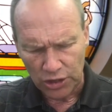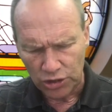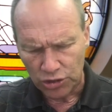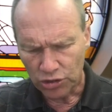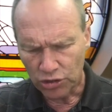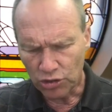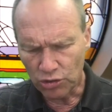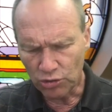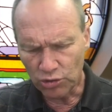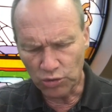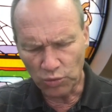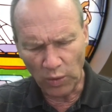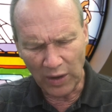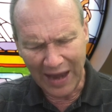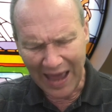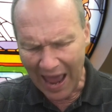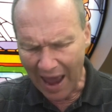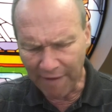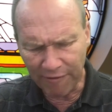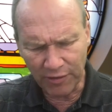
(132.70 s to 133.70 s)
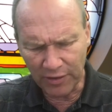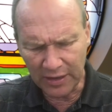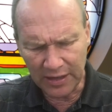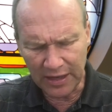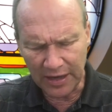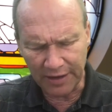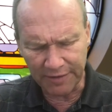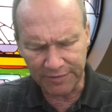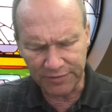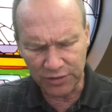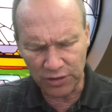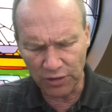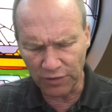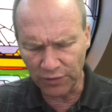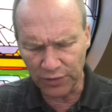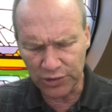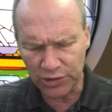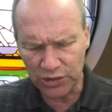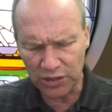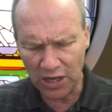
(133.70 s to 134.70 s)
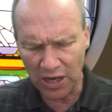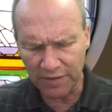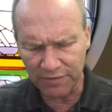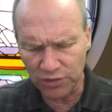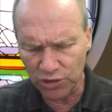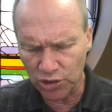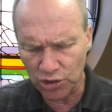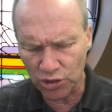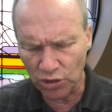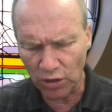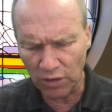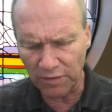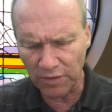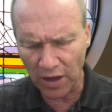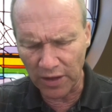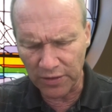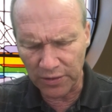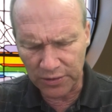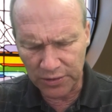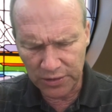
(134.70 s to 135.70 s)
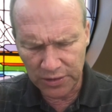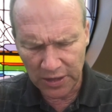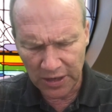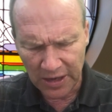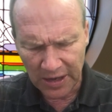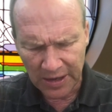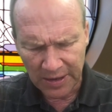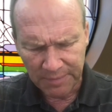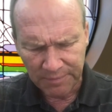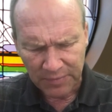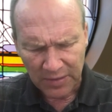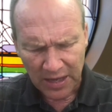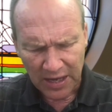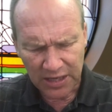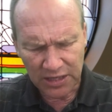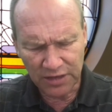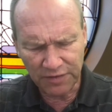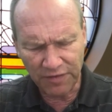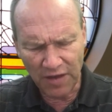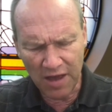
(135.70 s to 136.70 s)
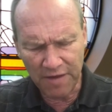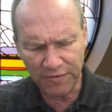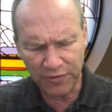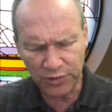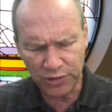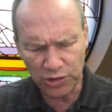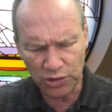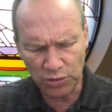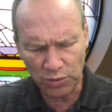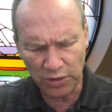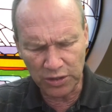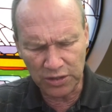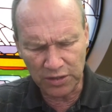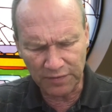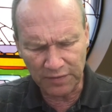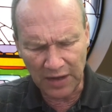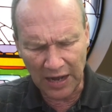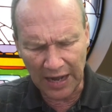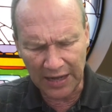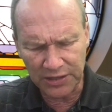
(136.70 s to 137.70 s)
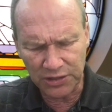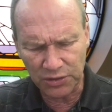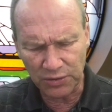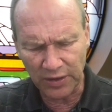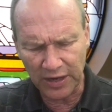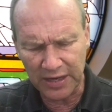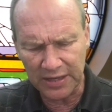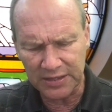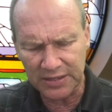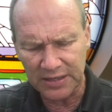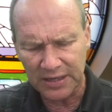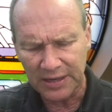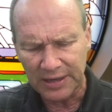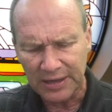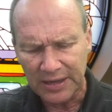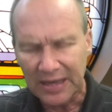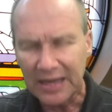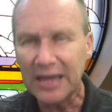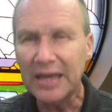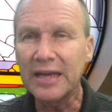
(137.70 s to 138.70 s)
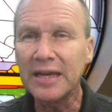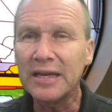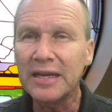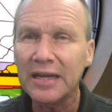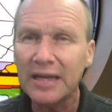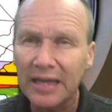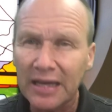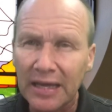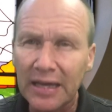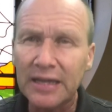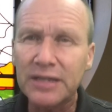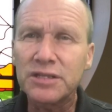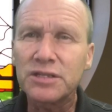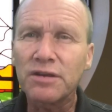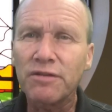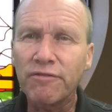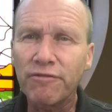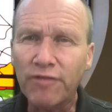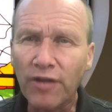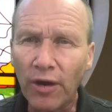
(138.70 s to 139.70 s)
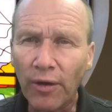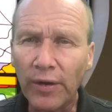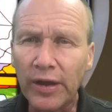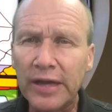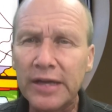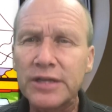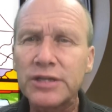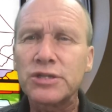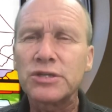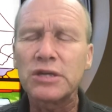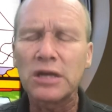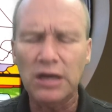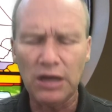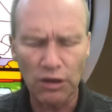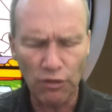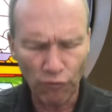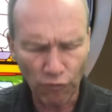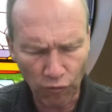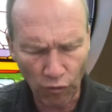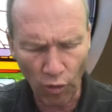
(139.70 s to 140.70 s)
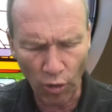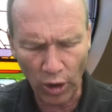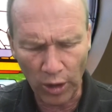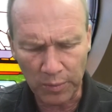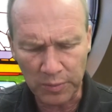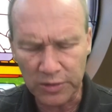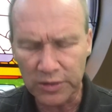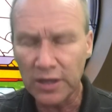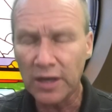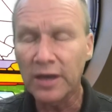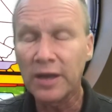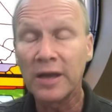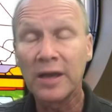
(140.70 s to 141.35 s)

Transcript: should use whatever gift you've received to serve others as faithful stewards of God's grace in its various forms.